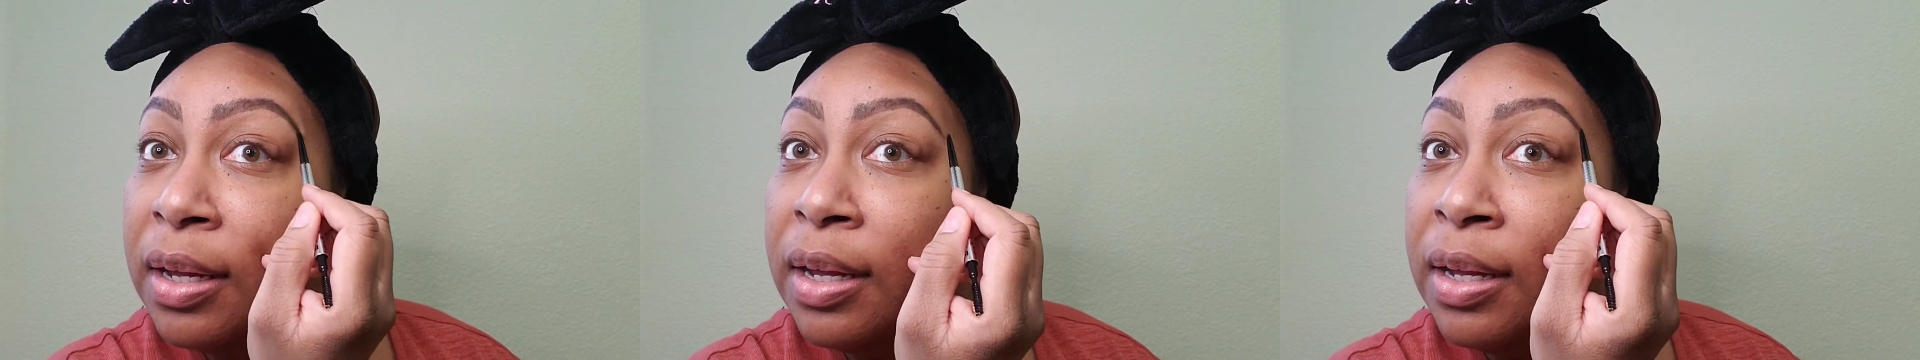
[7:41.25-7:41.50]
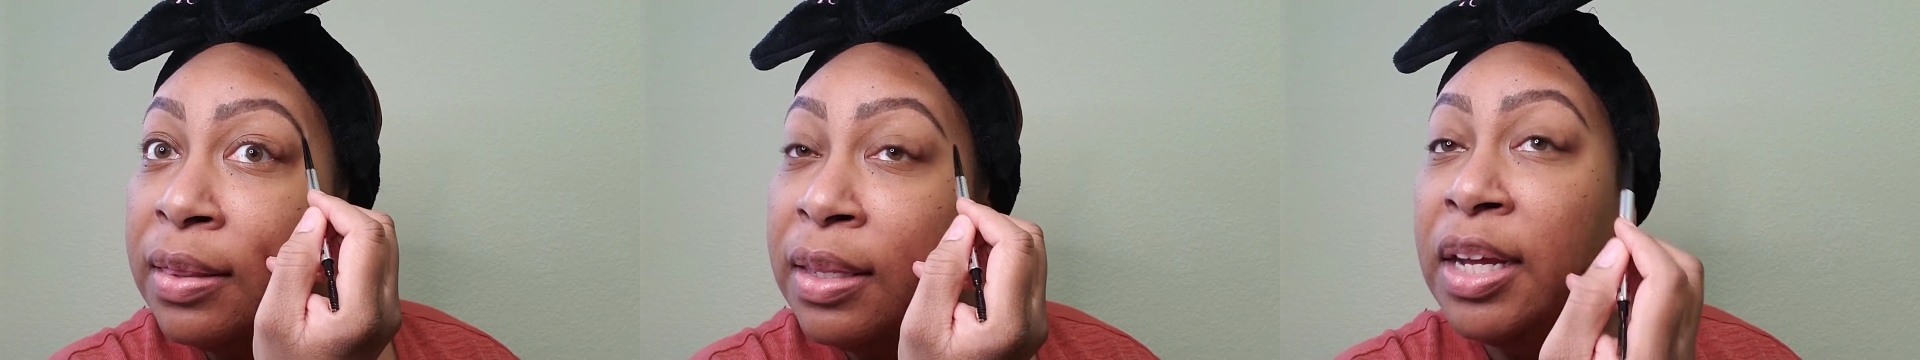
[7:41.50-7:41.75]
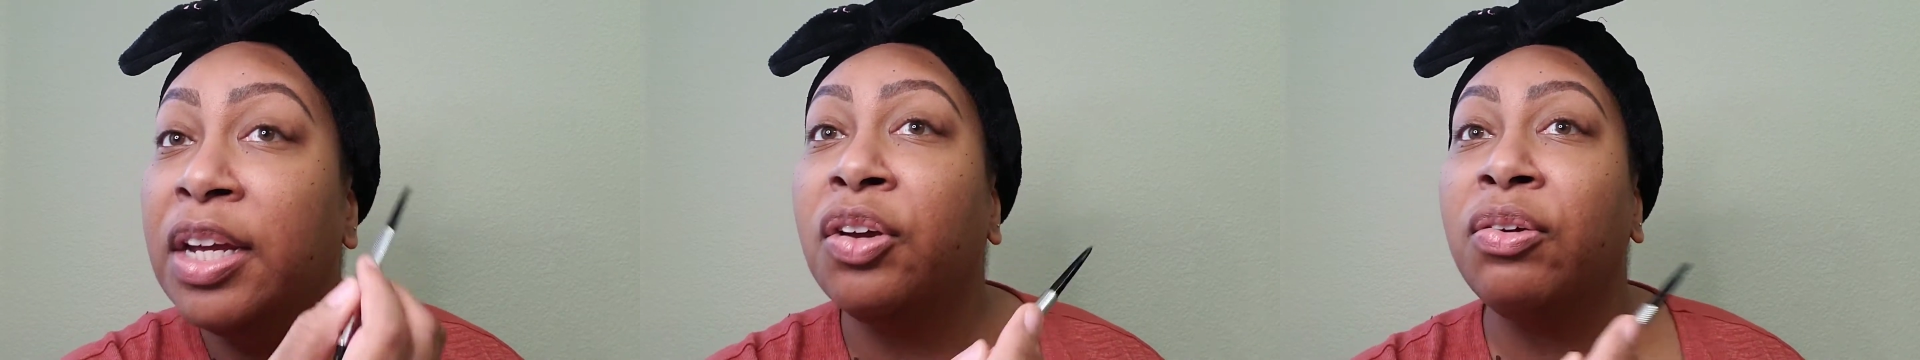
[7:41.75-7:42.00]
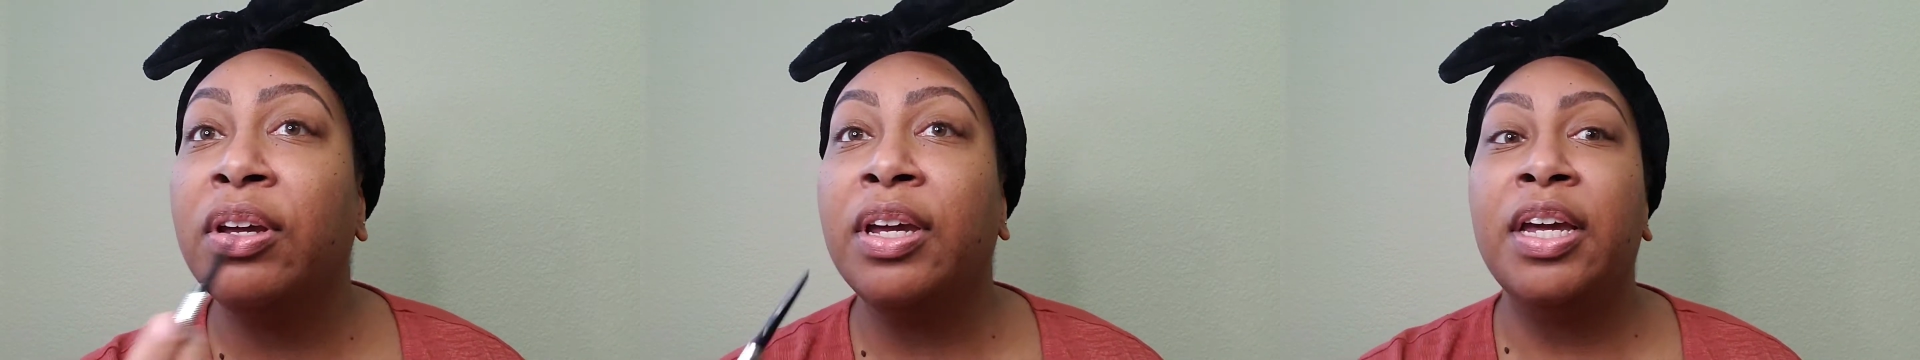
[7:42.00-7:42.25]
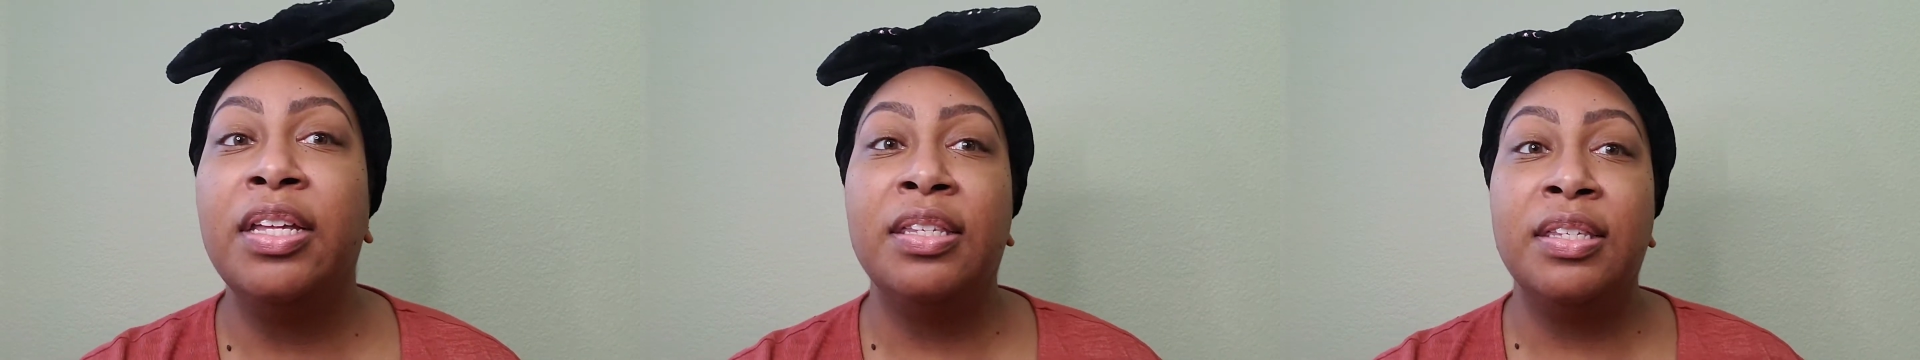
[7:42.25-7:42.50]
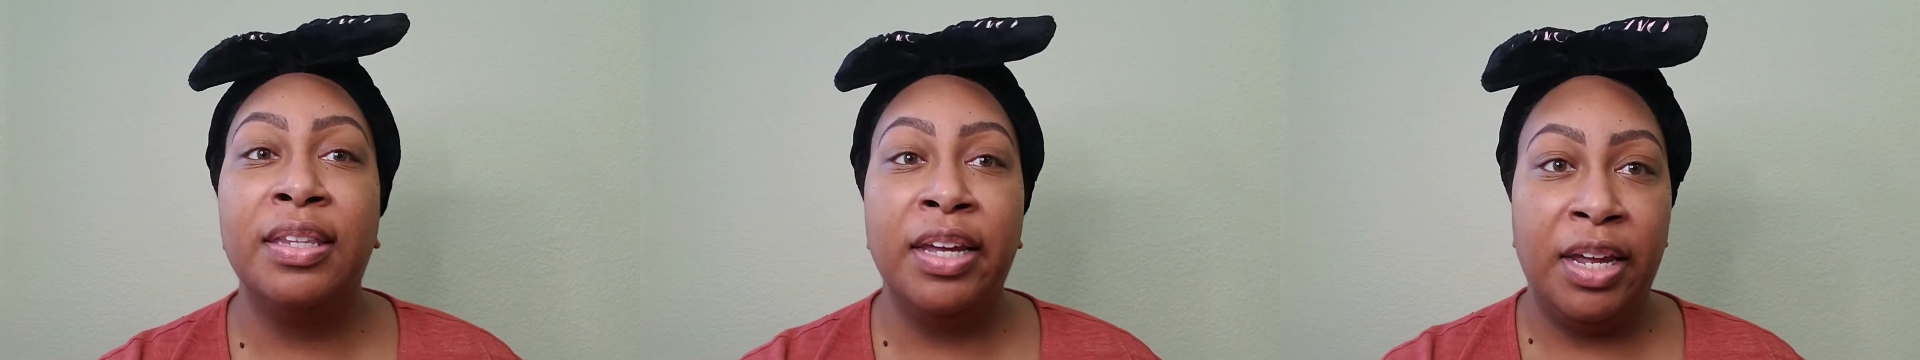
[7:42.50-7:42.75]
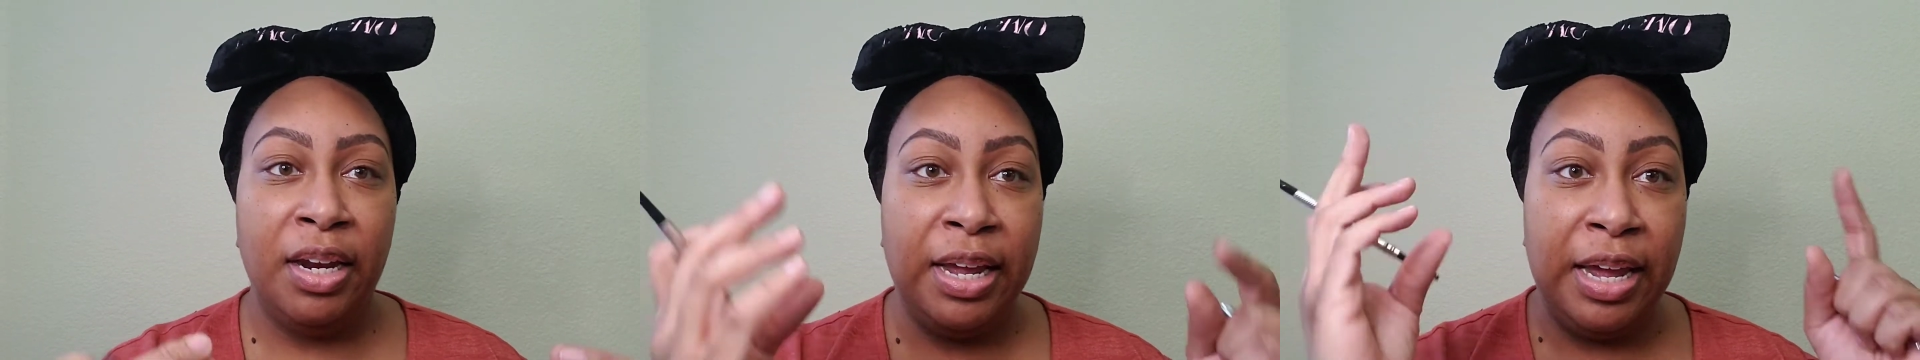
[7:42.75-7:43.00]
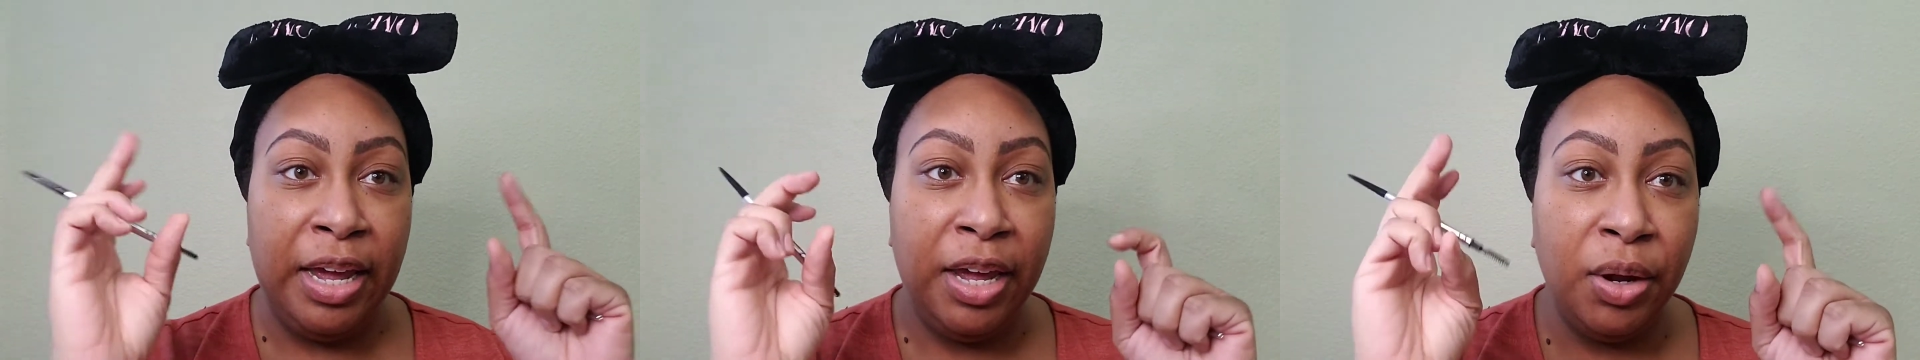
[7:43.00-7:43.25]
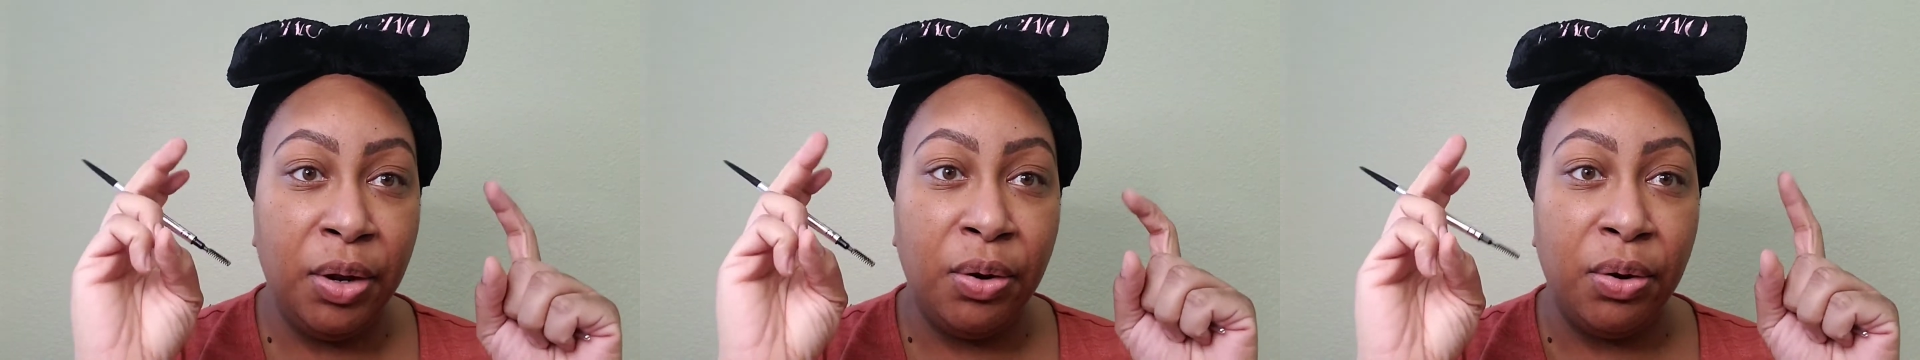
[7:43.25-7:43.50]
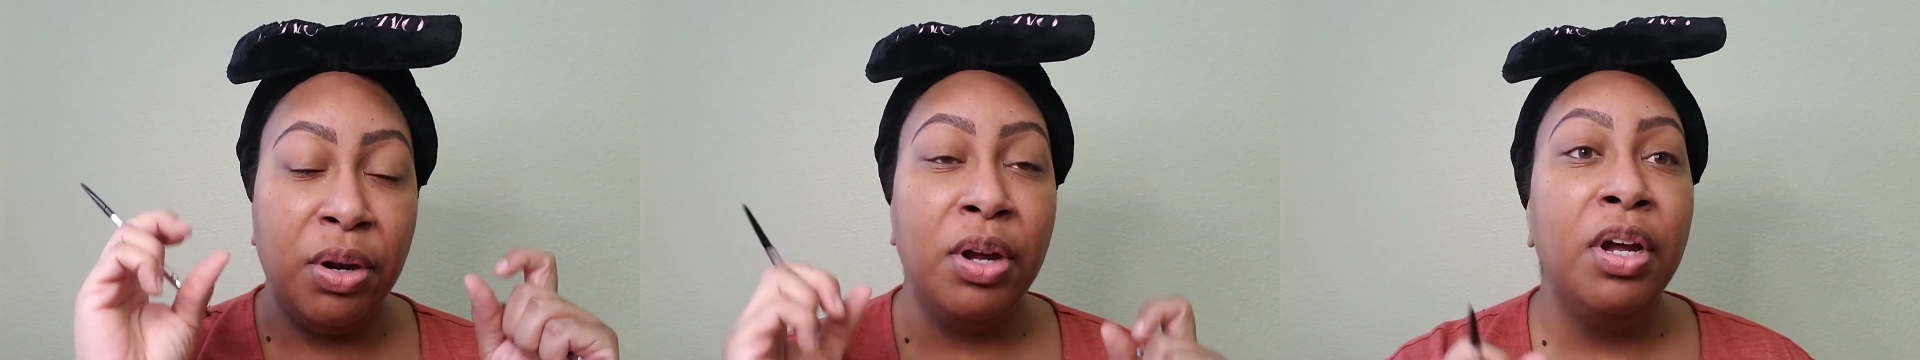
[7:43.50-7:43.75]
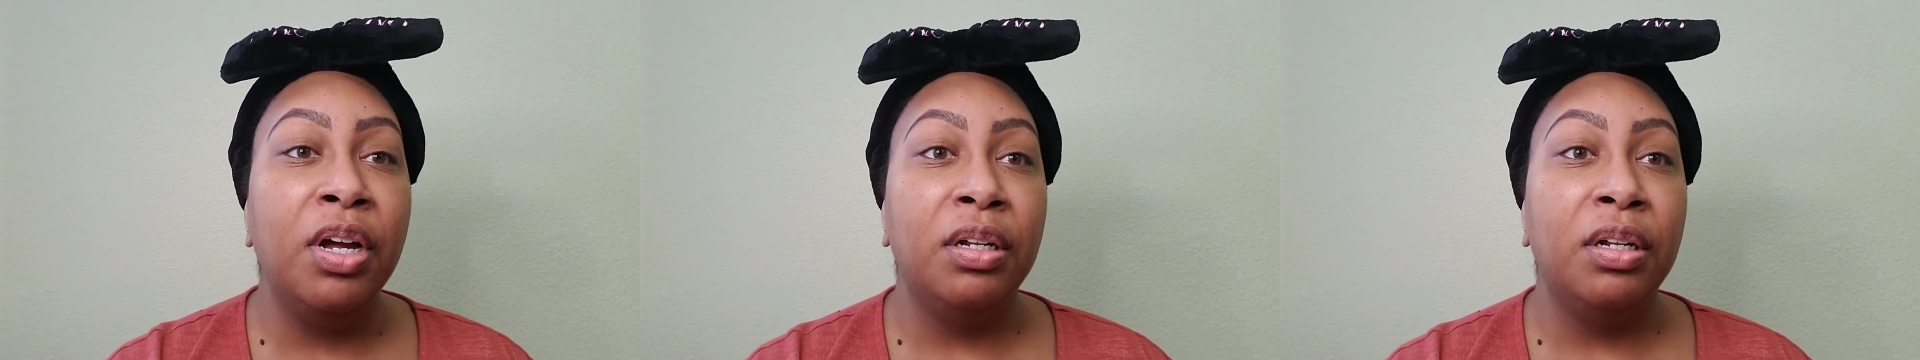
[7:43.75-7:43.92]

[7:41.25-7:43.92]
and that creates that hair